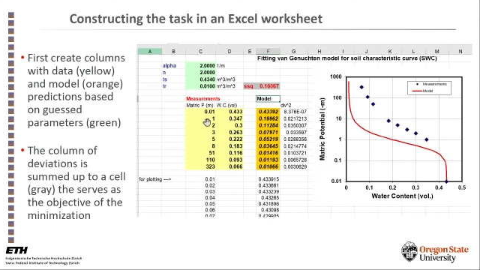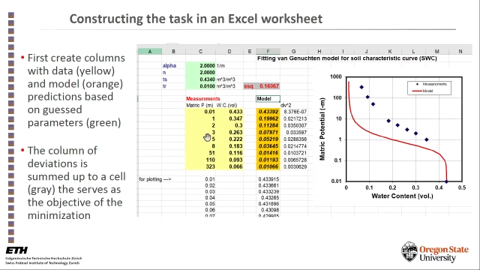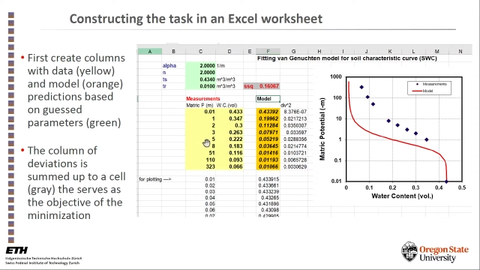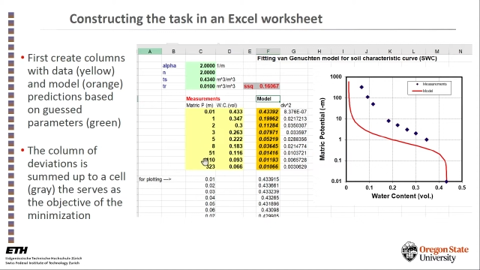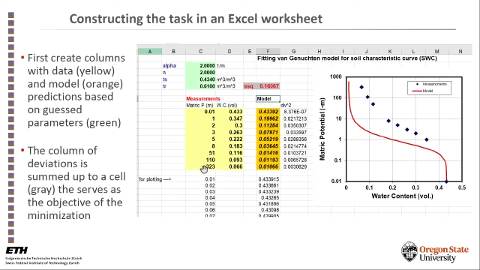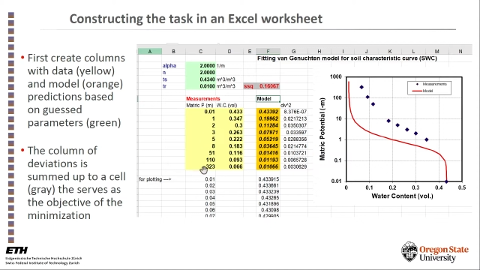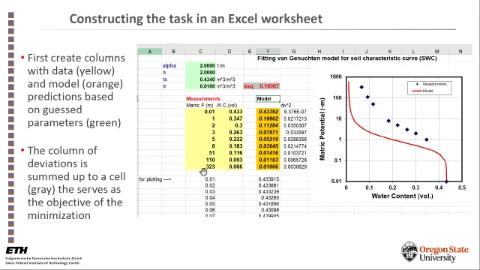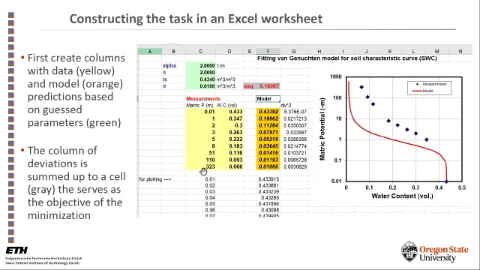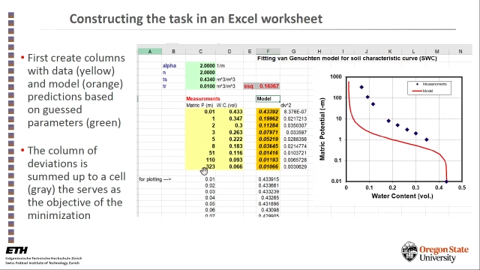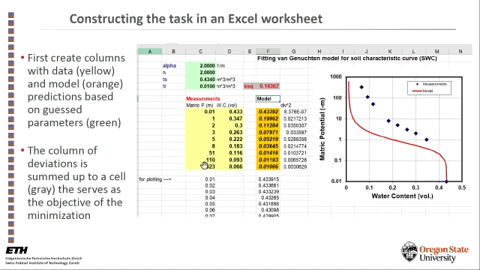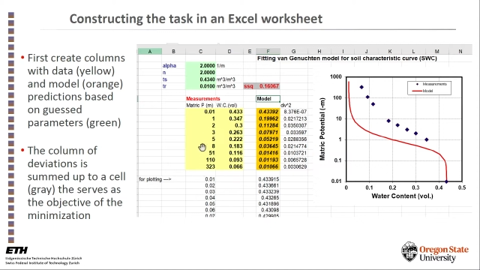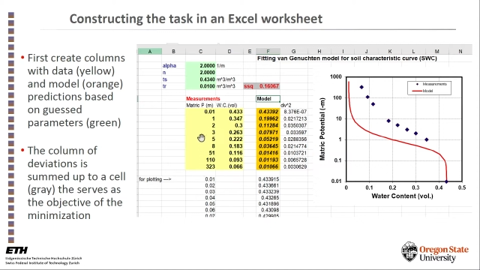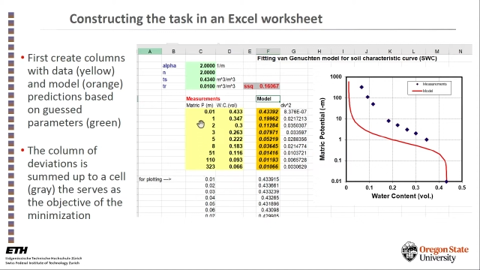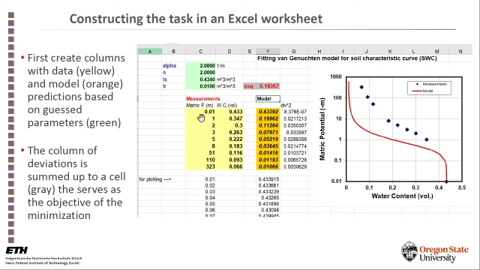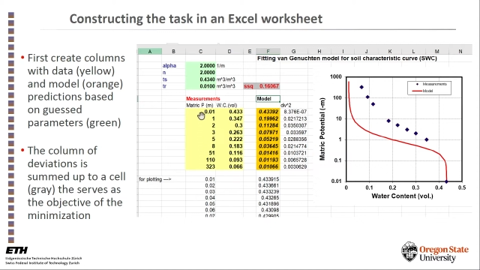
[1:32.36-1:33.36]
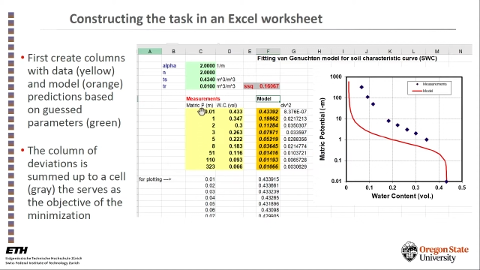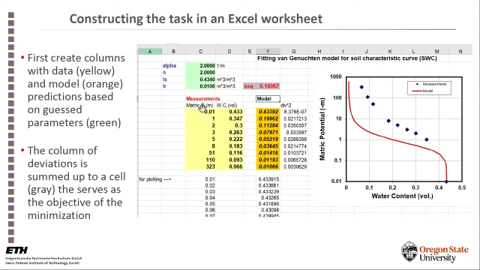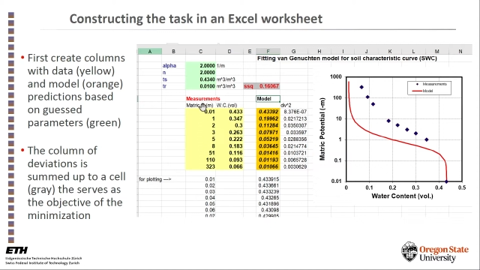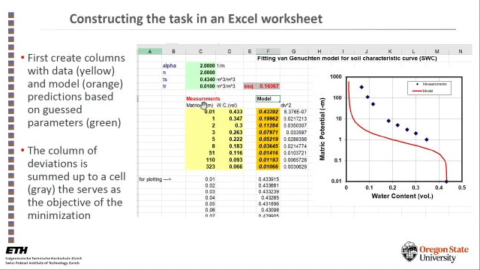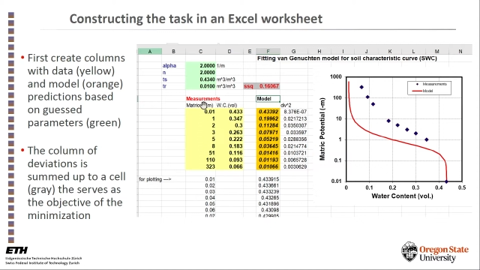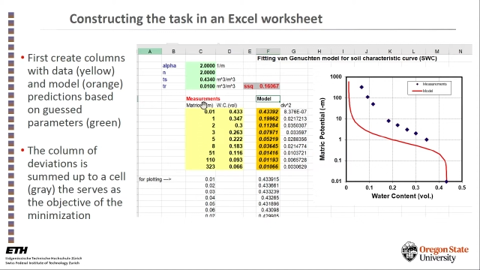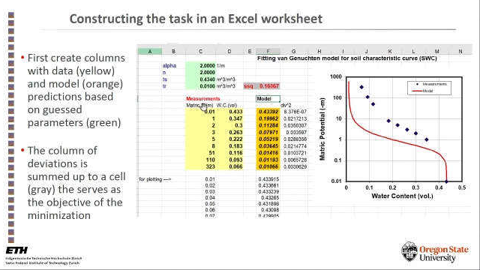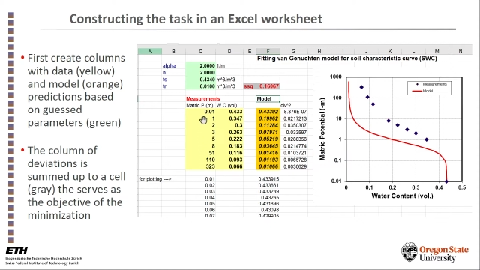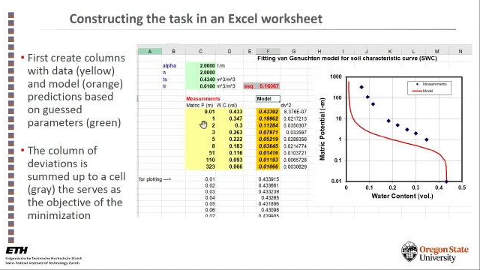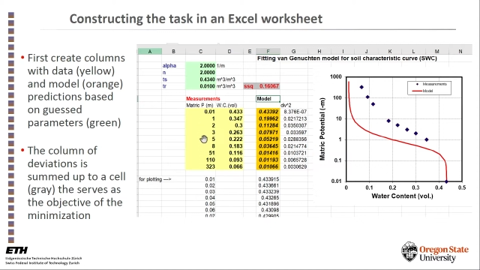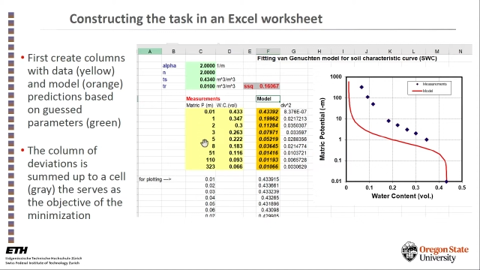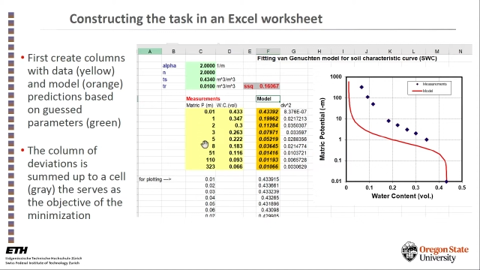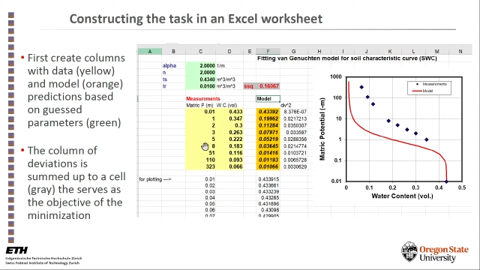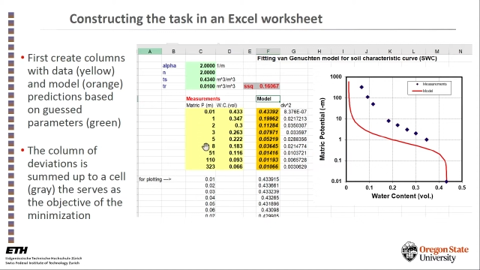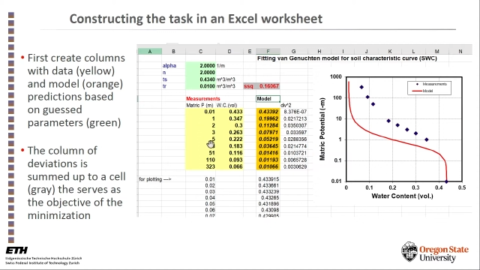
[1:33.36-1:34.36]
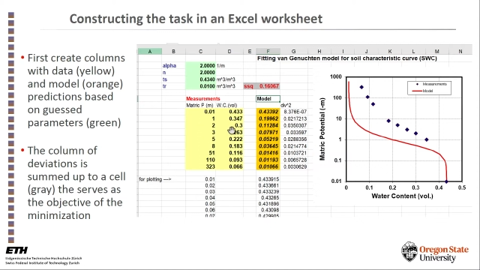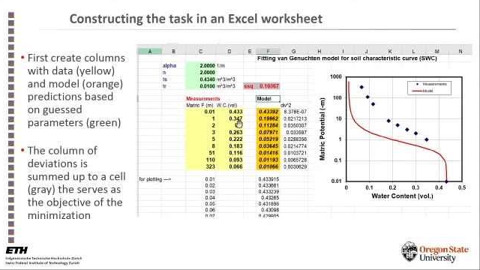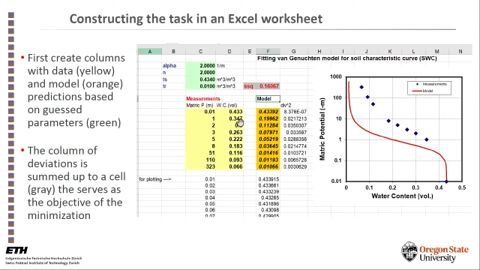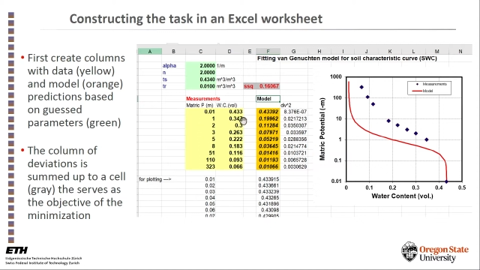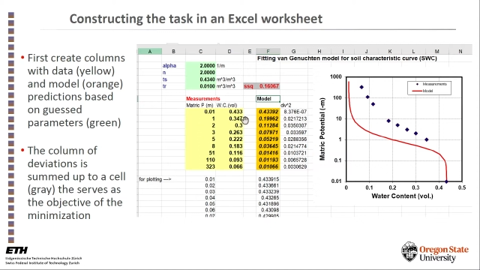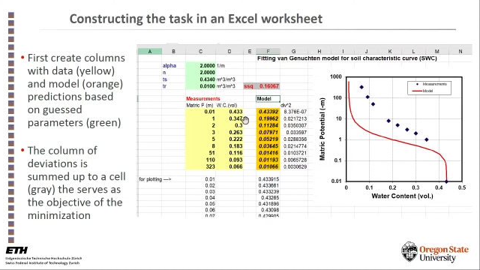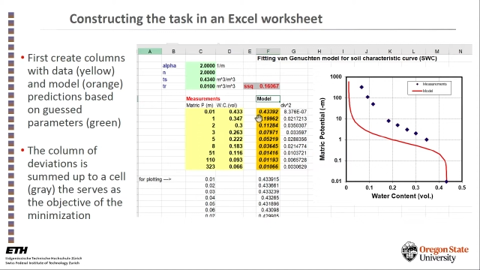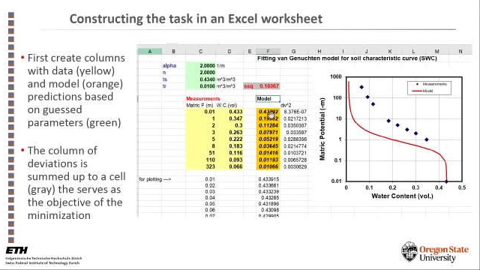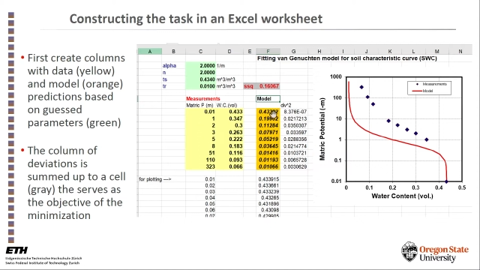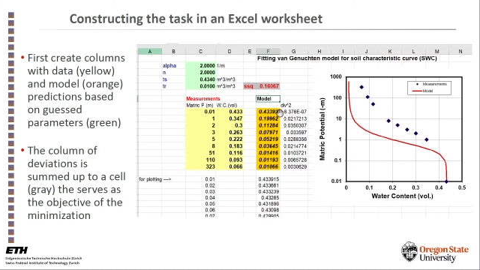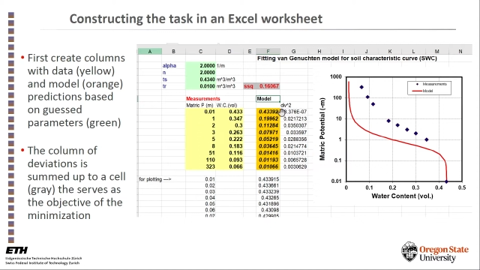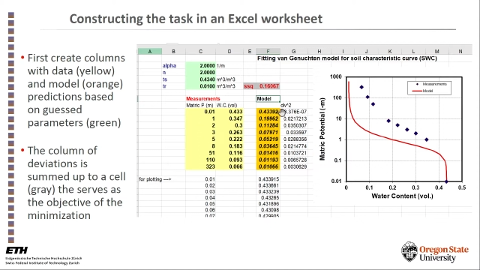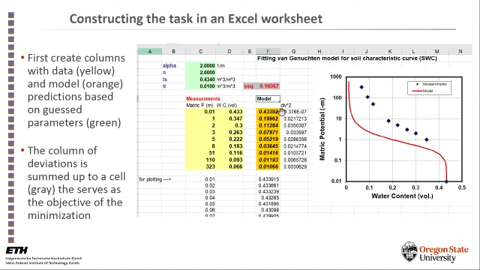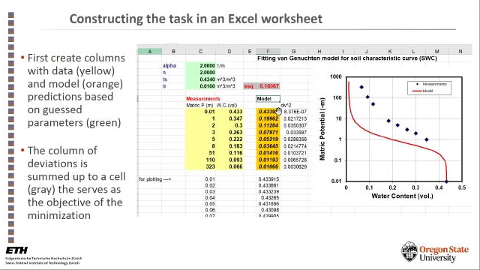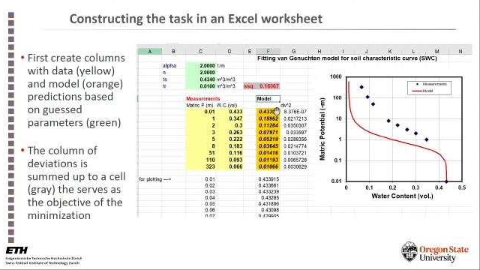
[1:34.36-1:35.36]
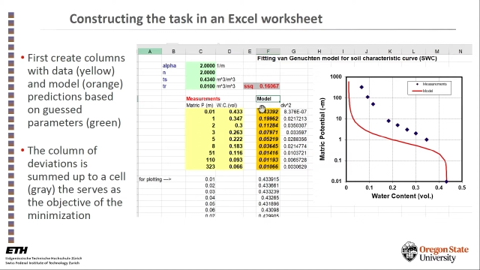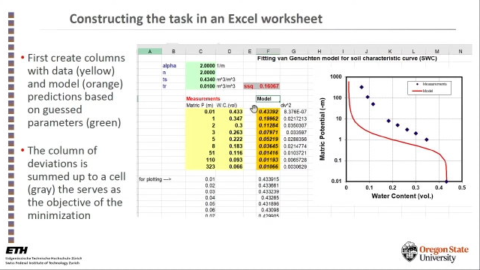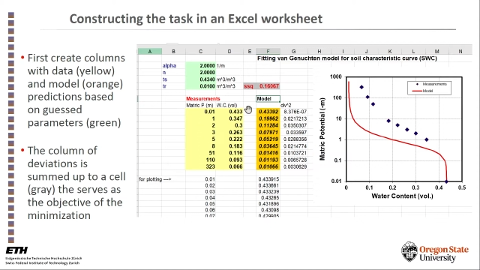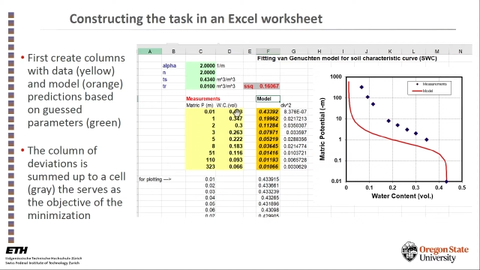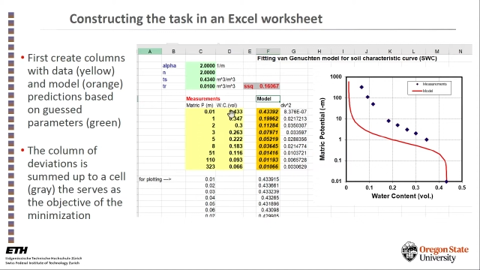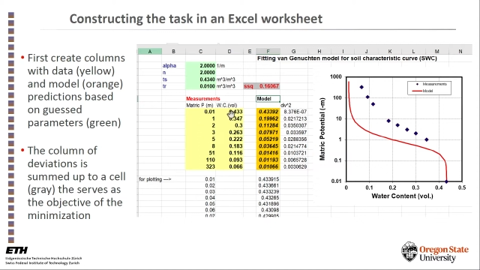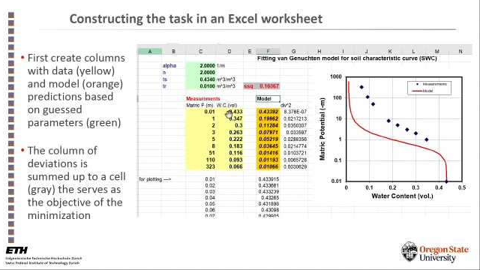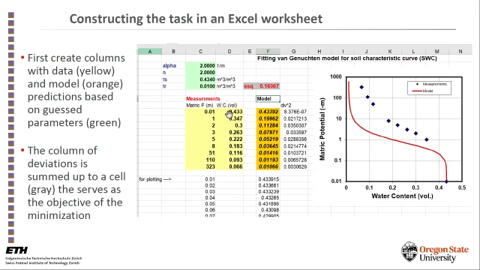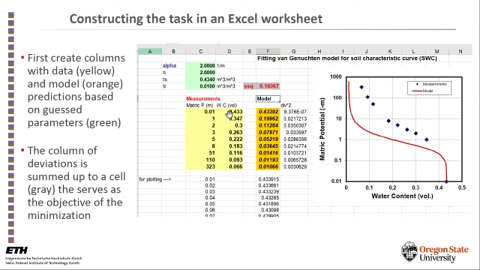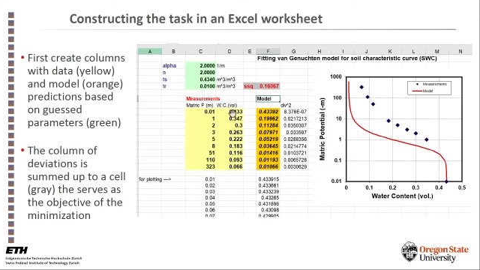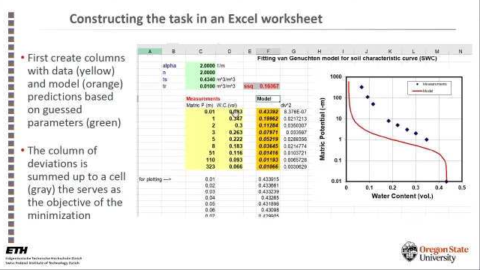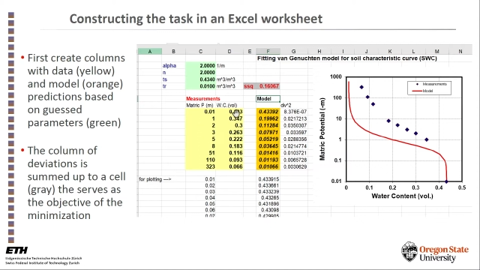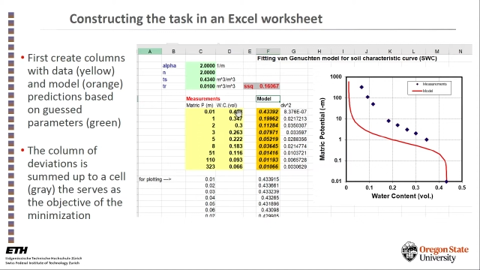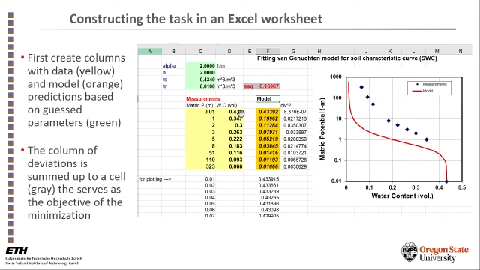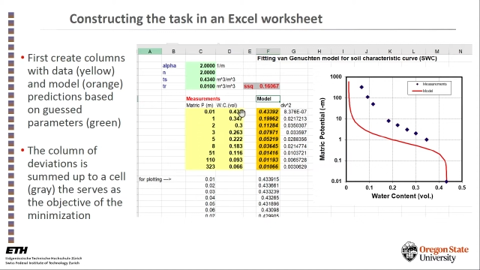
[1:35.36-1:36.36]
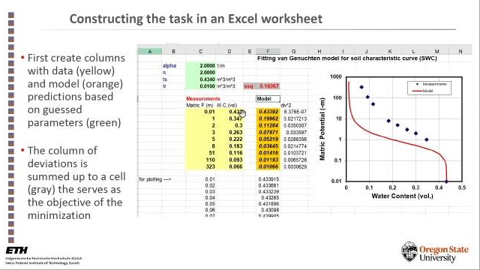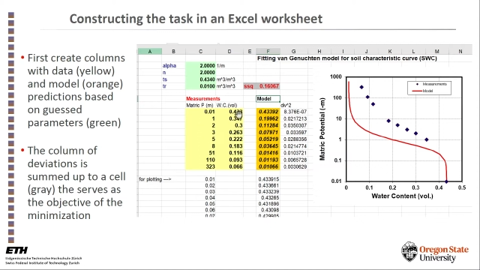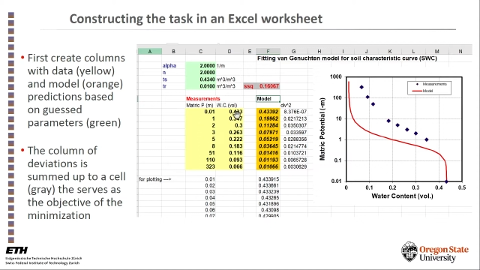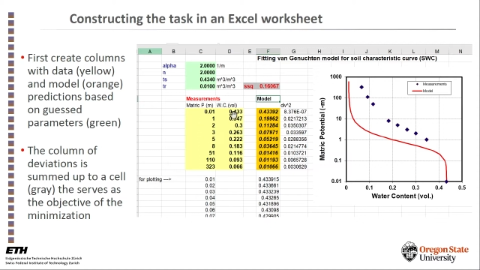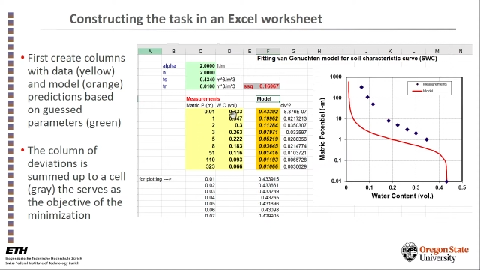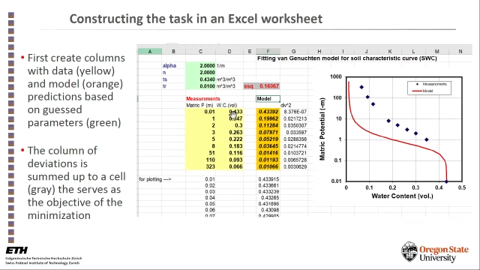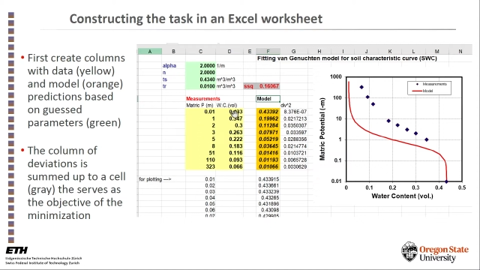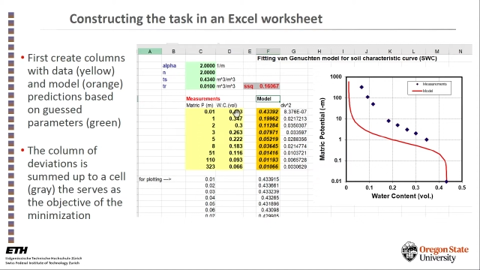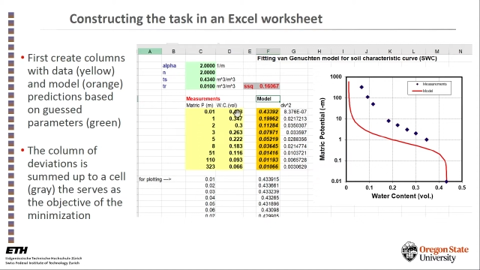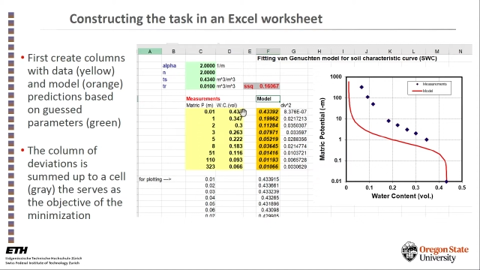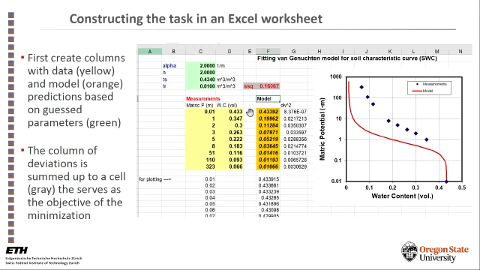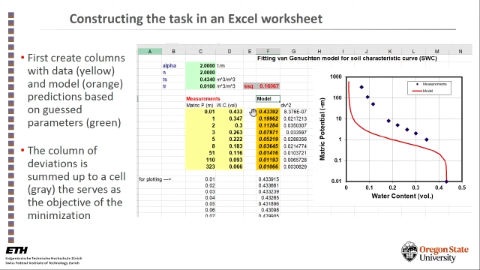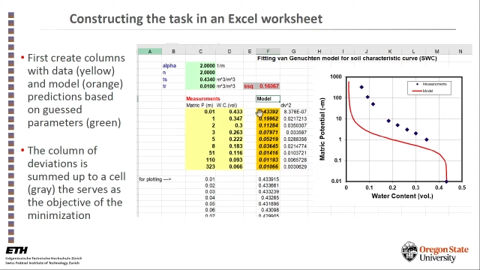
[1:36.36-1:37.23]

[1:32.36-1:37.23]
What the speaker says: [unreadable: no face in view]